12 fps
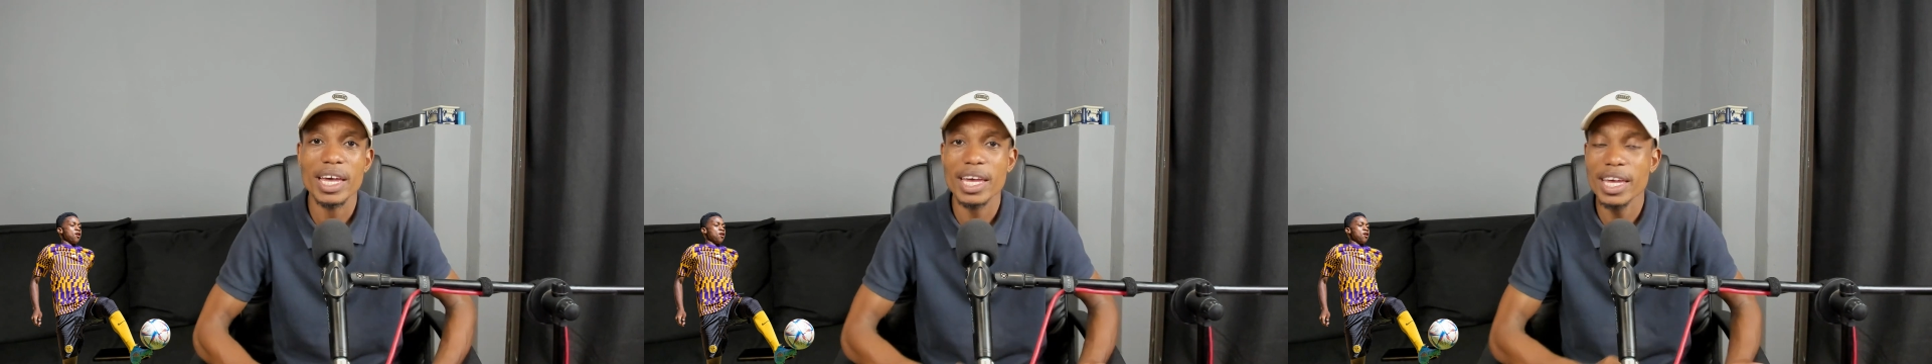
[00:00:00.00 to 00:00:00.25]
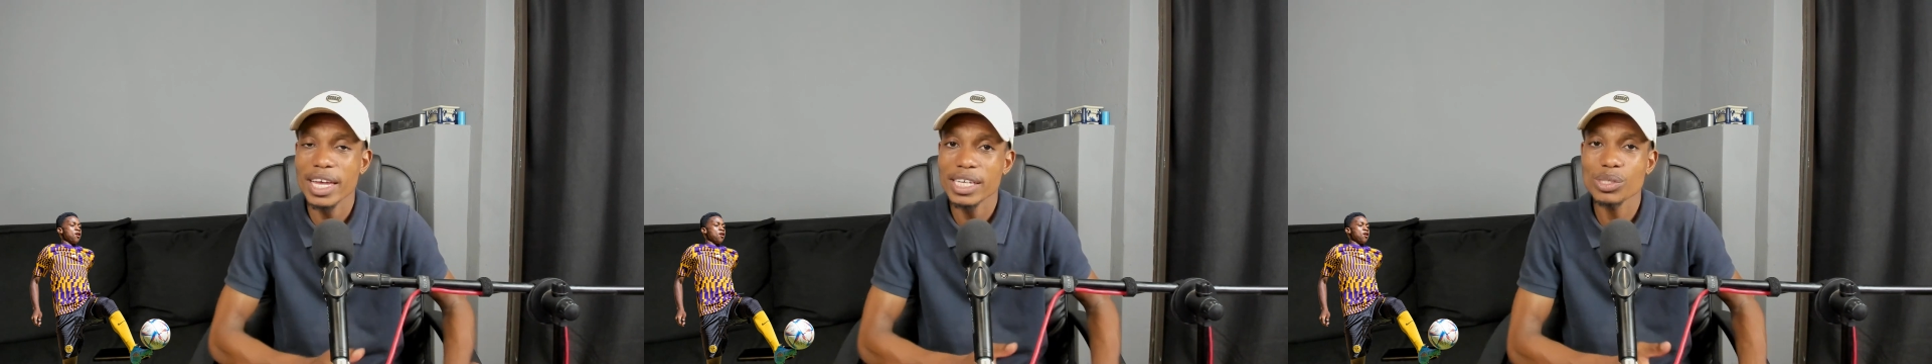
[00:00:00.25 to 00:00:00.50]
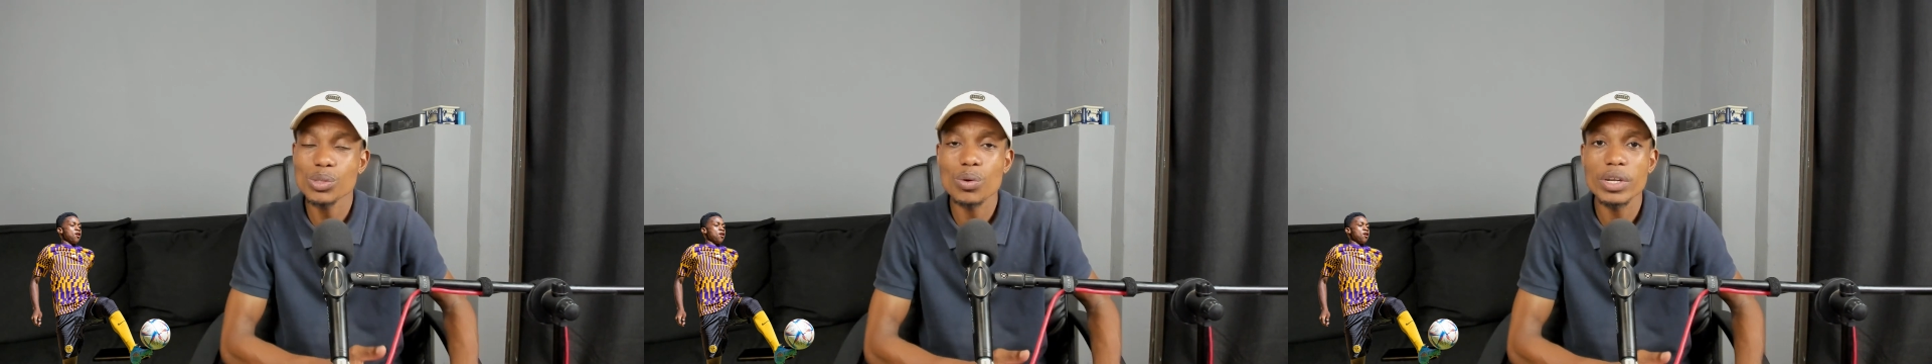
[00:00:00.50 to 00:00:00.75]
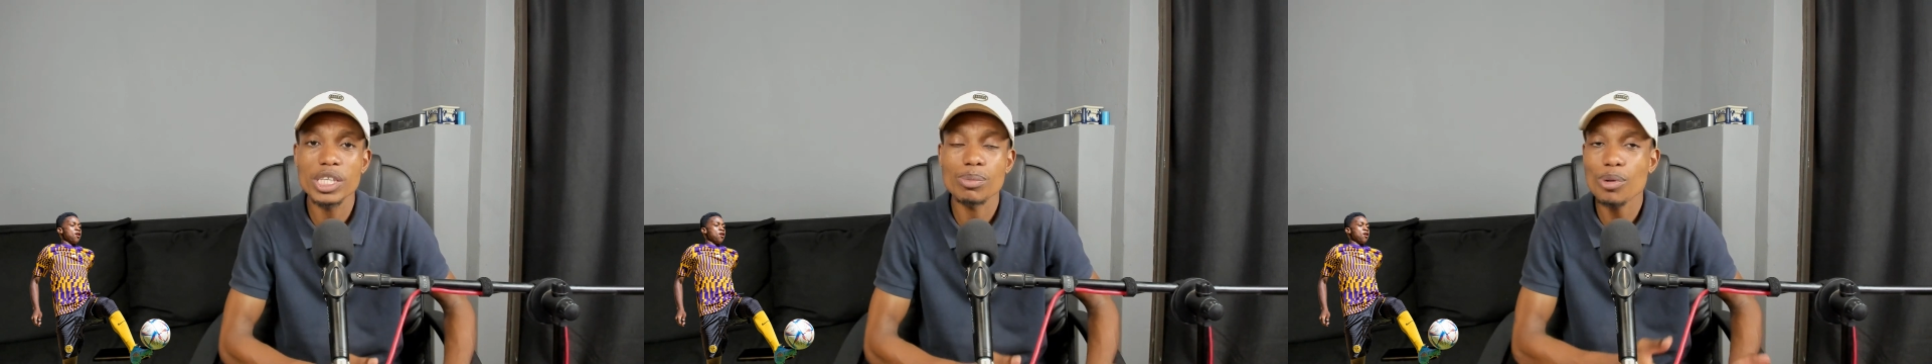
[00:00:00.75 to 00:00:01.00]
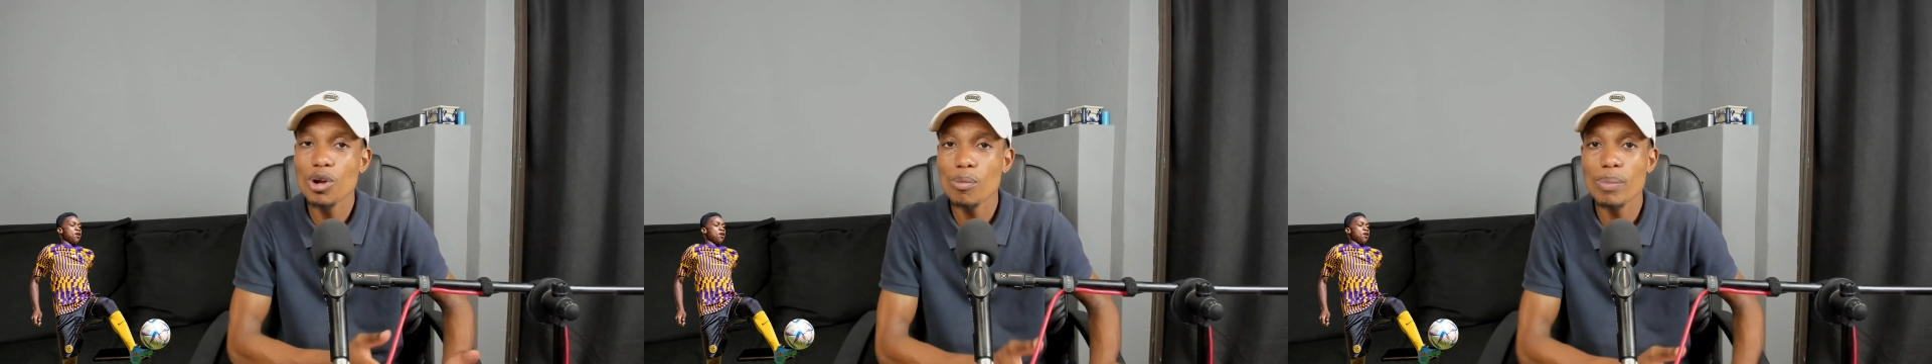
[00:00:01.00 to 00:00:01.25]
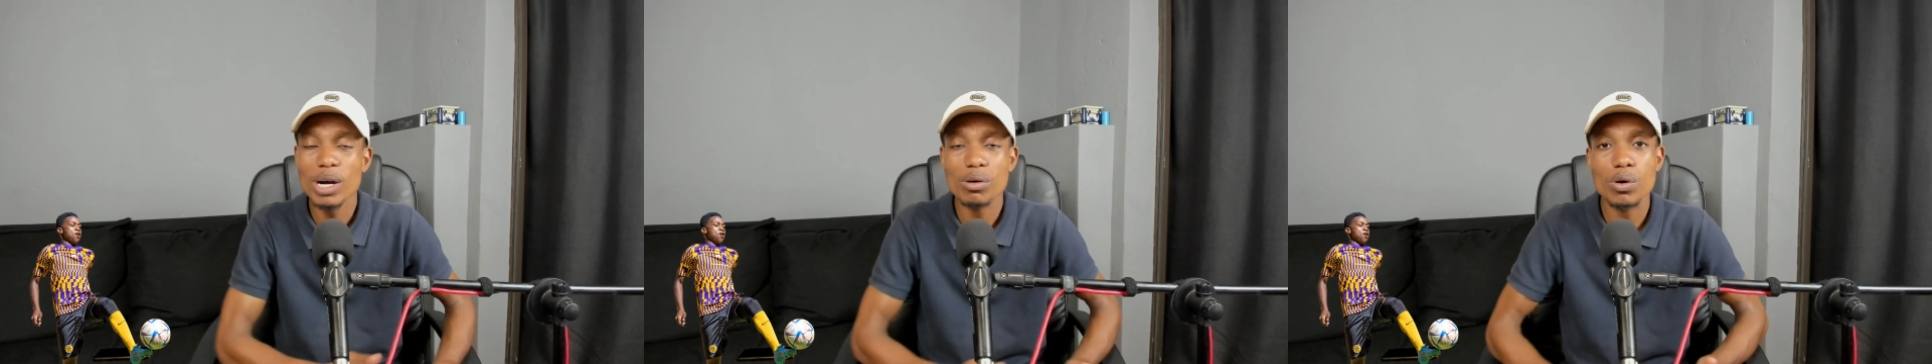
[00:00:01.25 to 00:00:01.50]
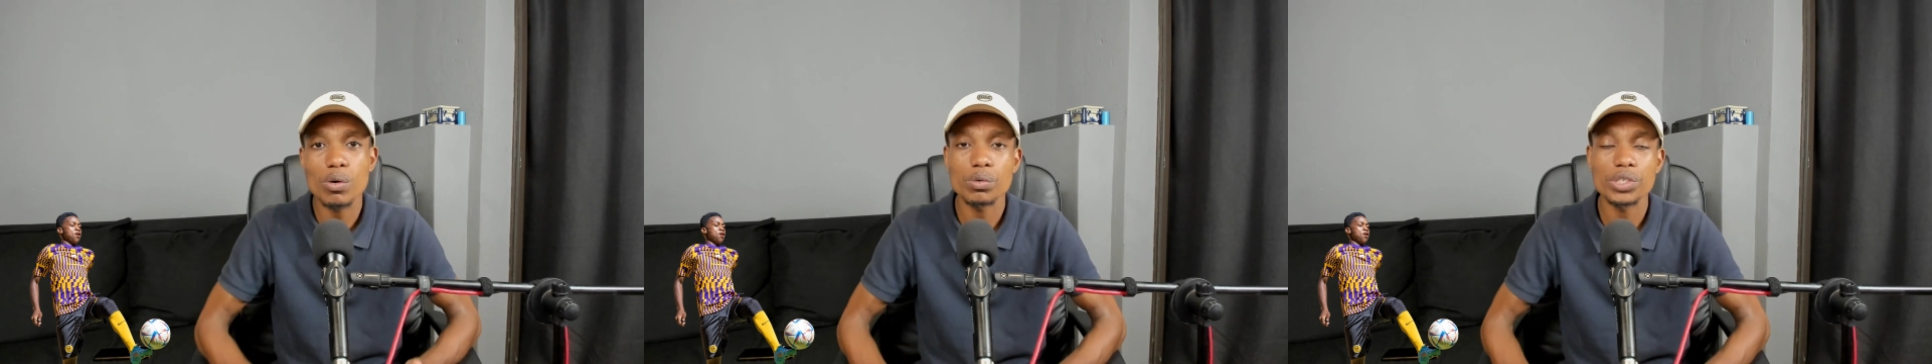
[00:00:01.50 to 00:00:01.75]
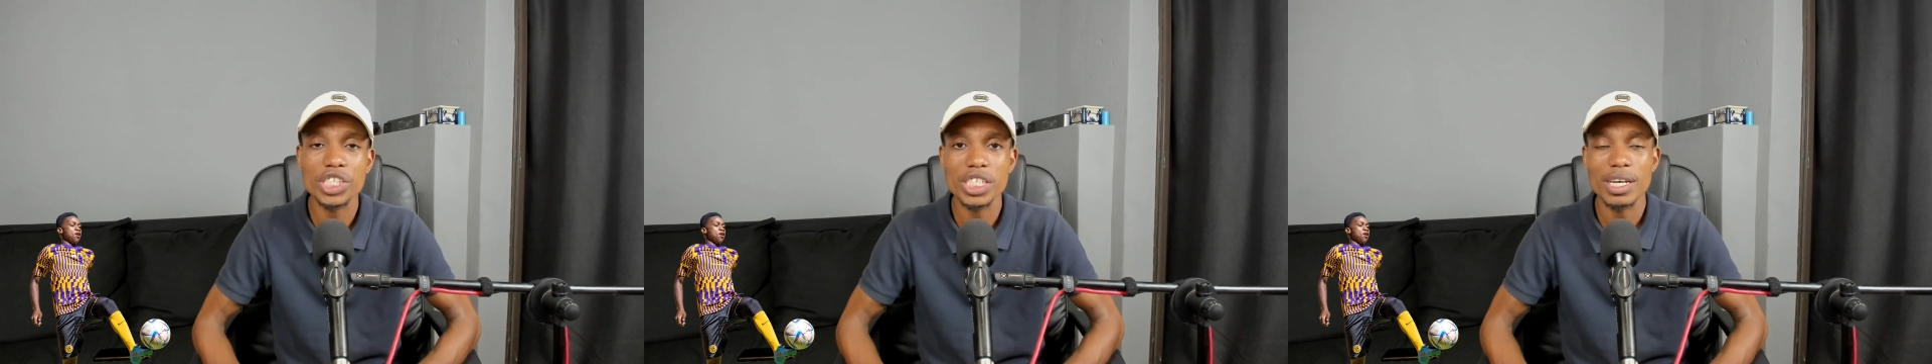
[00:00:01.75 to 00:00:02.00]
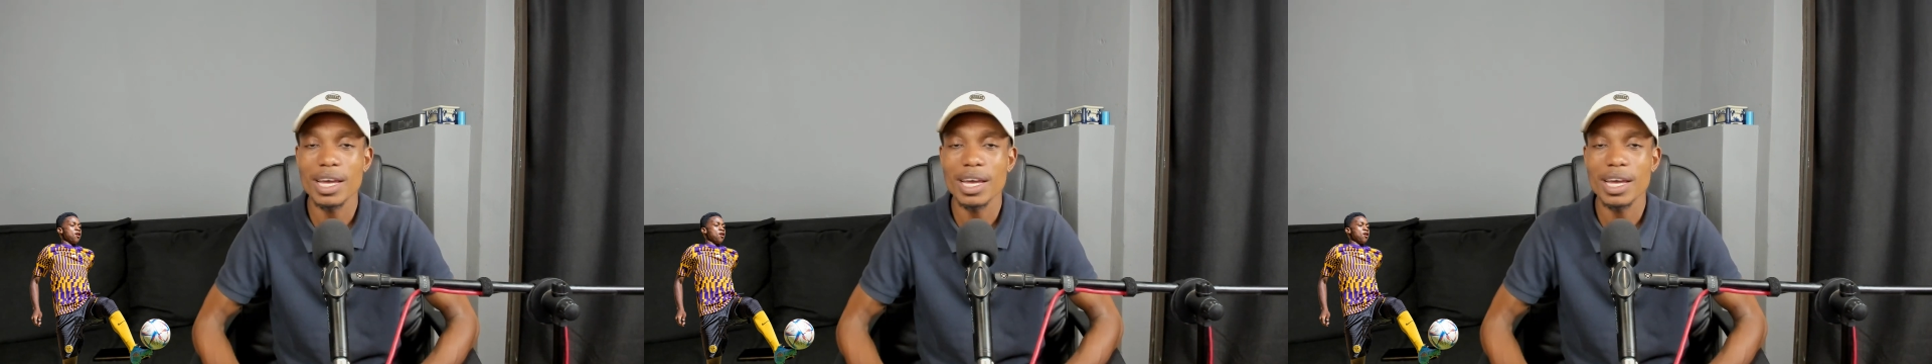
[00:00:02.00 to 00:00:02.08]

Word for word: a, a solid proper coach,